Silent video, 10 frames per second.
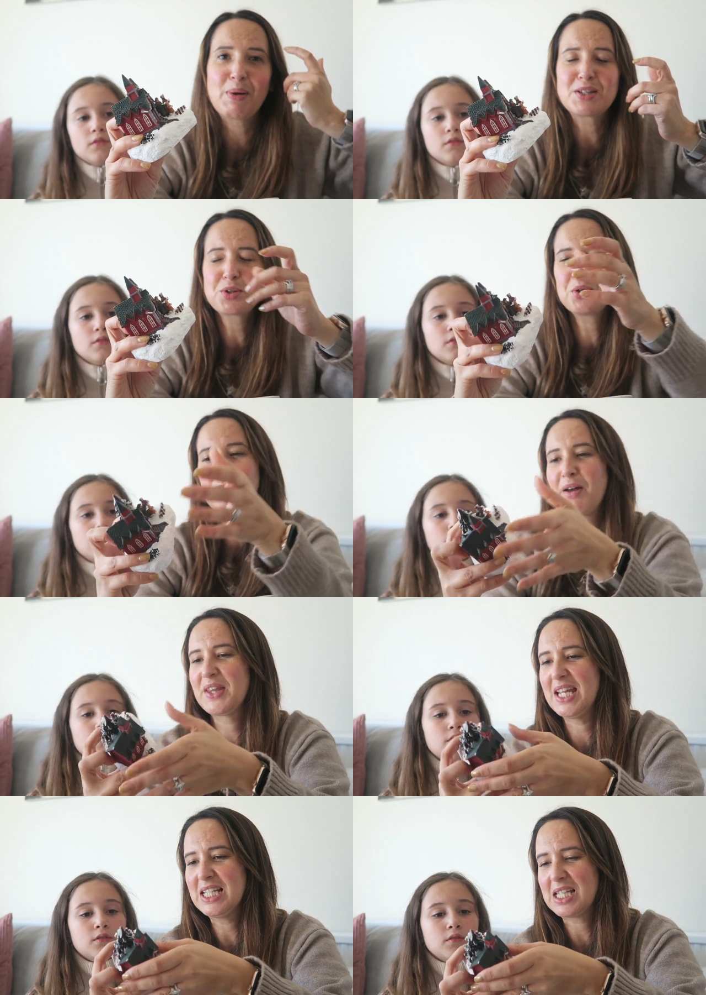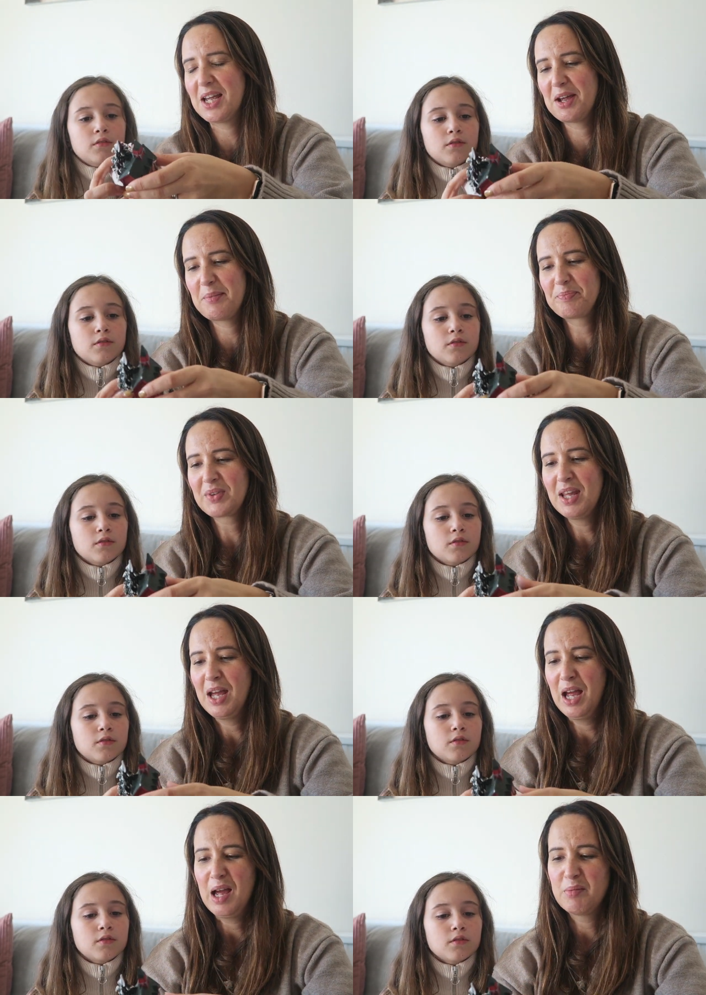Speaker 1: are a bit torn about these. But
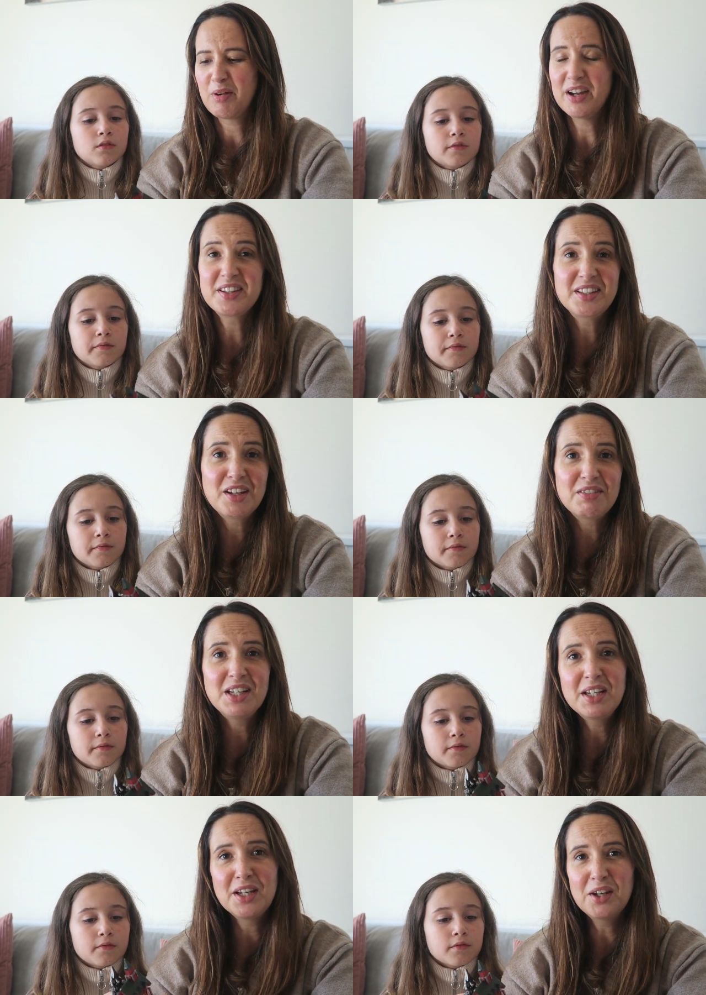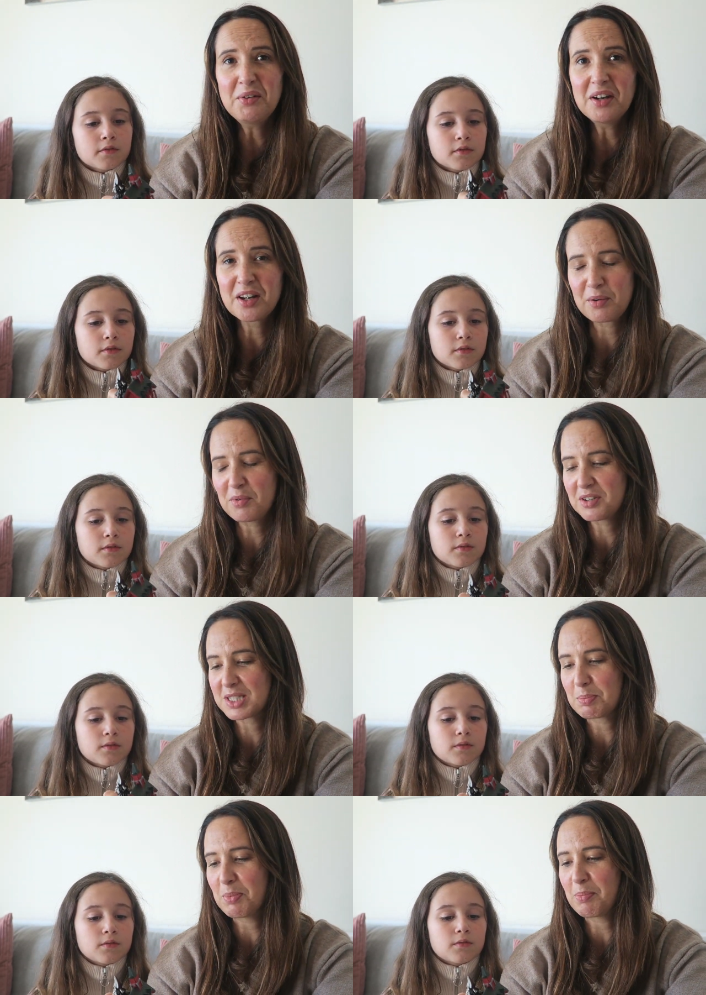I think they're really cute, and I want
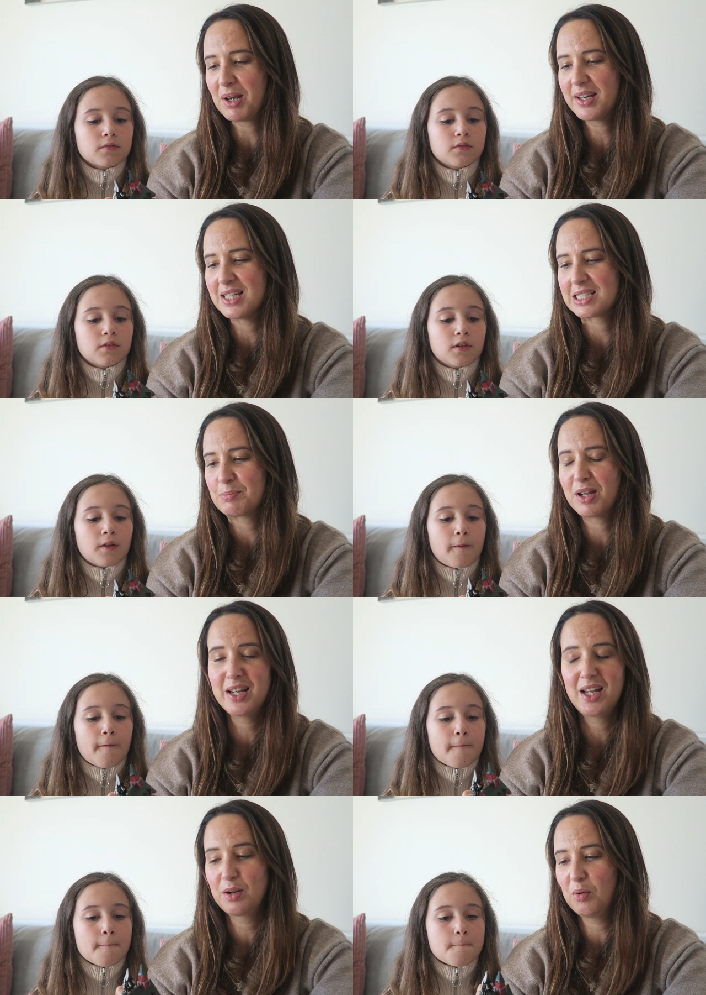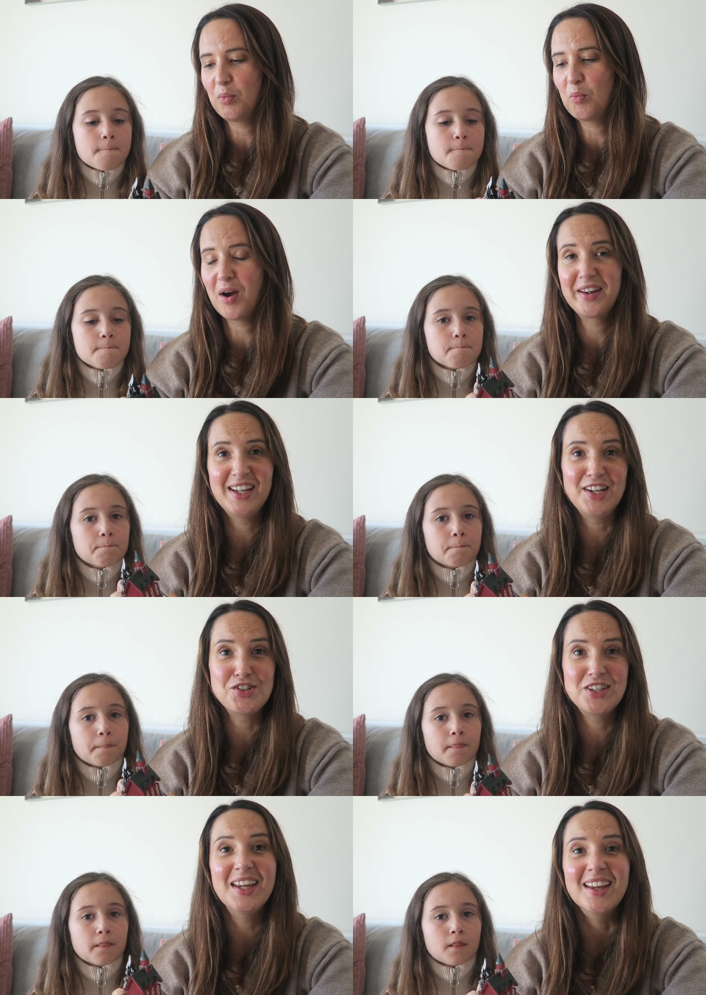to, my plan is to buy like one
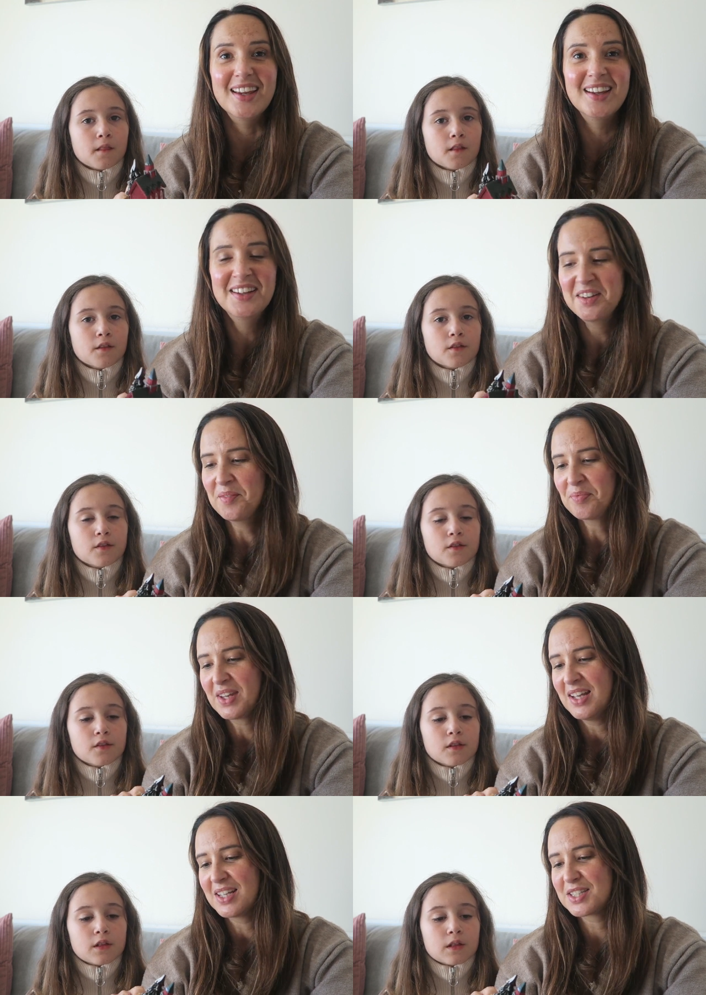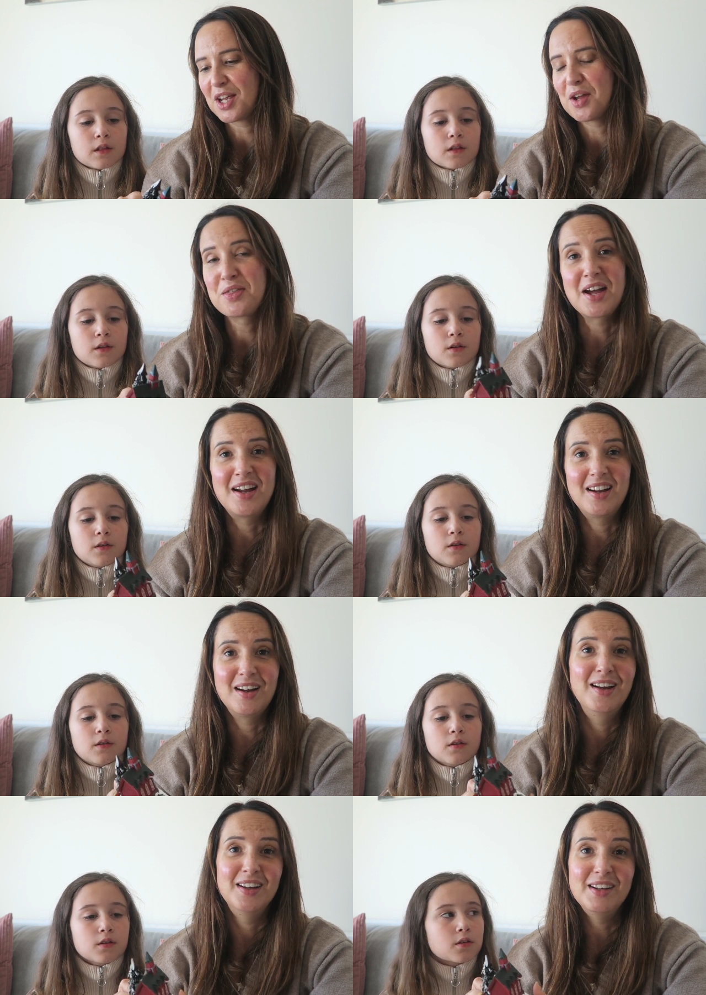each year, so that
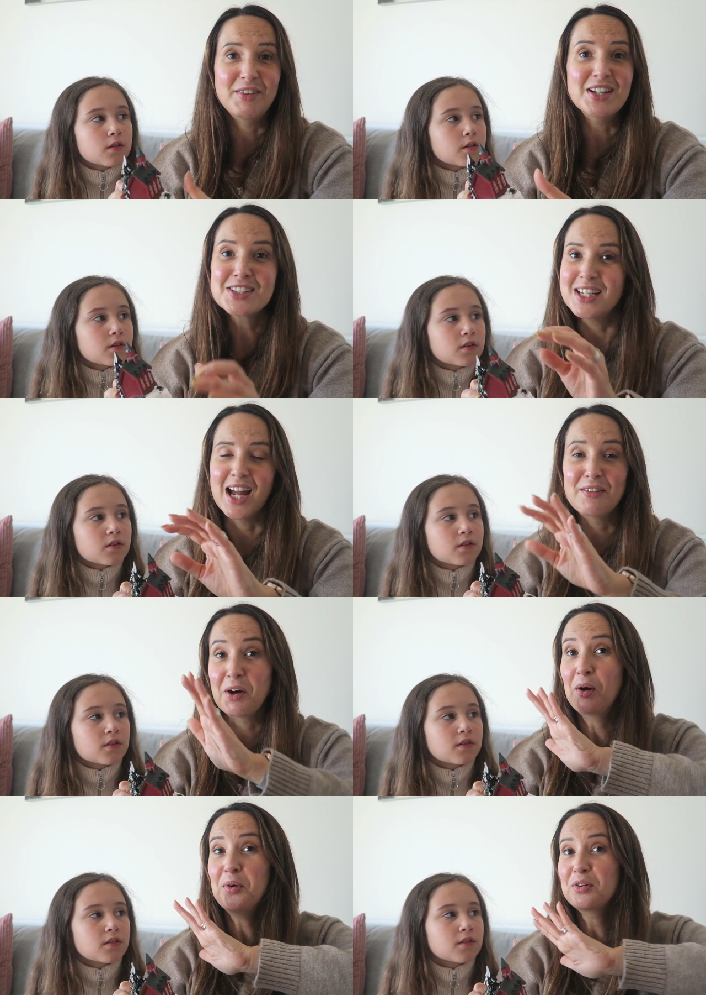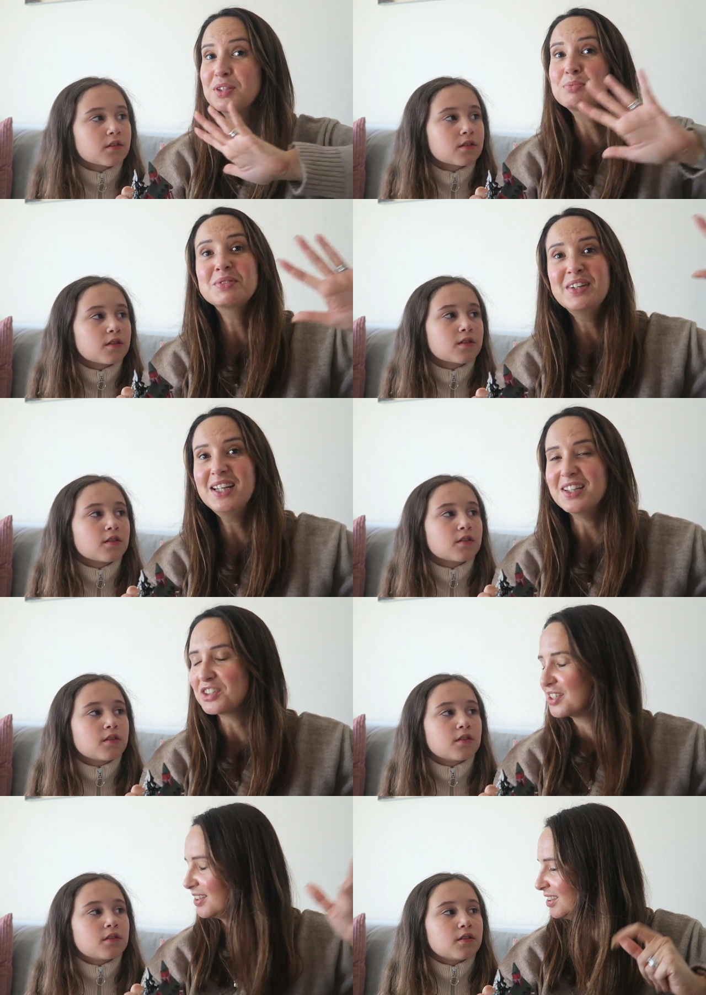I eventually have a whole Christmas
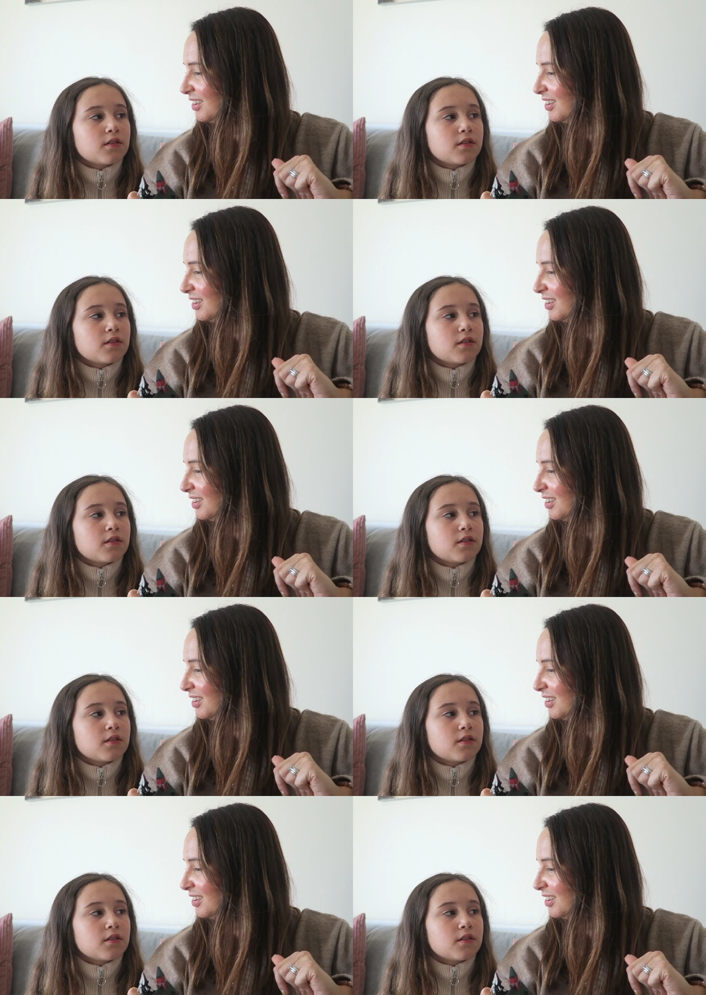village.